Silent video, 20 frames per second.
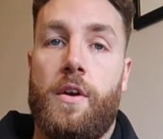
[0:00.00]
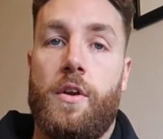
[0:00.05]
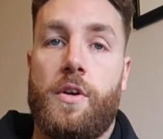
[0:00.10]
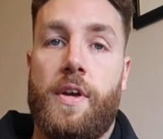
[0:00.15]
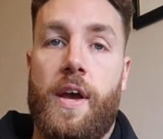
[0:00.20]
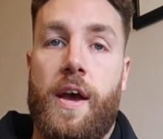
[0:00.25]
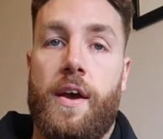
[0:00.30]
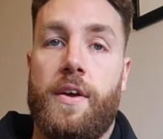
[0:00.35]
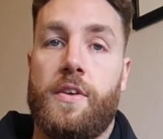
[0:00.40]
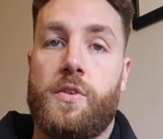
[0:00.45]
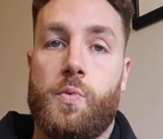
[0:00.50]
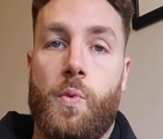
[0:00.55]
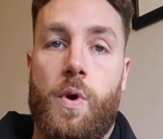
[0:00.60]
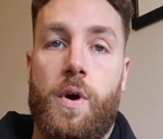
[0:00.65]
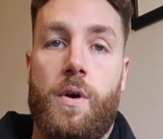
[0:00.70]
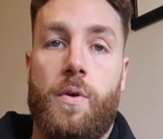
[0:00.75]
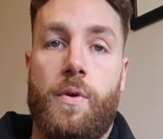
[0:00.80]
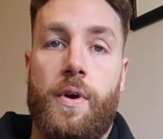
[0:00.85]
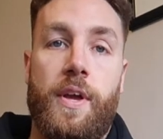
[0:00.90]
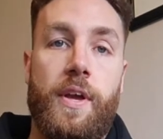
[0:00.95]
look at as
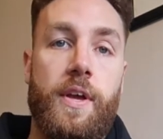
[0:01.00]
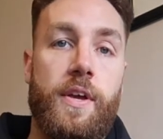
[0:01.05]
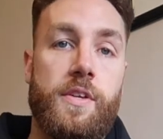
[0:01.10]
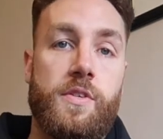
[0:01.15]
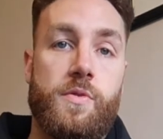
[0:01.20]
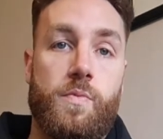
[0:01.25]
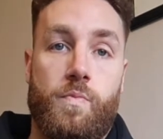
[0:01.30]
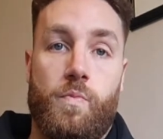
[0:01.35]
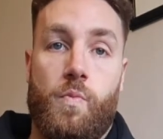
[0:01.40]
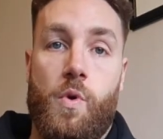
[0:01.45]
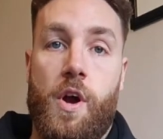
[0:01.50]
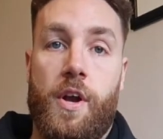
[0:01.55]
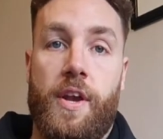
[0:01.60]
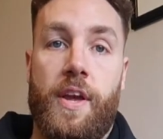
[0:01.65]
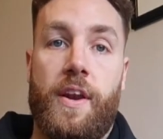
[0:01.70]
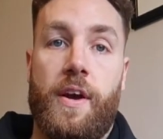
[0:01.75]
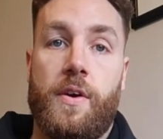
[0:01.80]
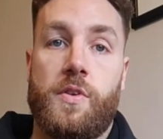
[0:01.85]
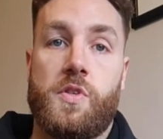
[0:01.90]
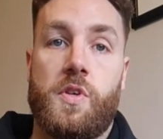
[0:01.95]
well is
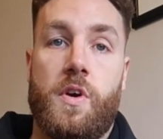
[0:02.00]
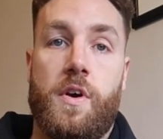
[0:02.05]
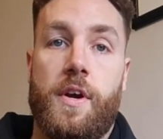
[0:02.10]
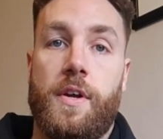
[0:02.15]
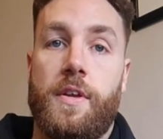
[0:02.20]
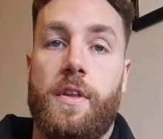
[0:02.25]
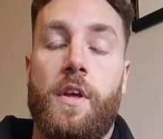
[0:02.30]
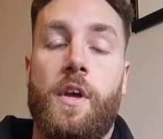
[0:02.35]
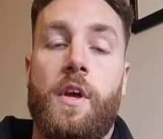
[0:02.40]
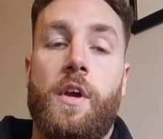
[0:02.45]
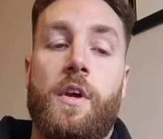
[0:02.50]
working outside.